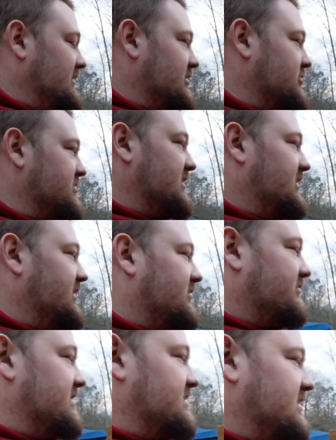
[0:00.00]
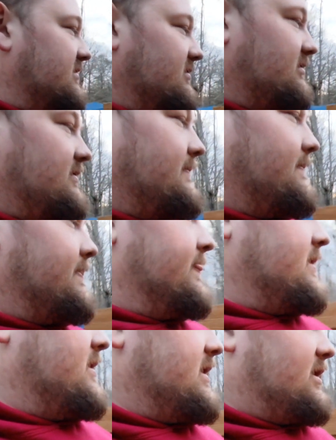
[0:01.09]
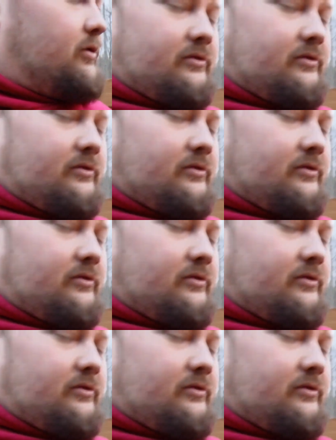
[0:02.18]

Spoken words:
this one's going to need a reseal. It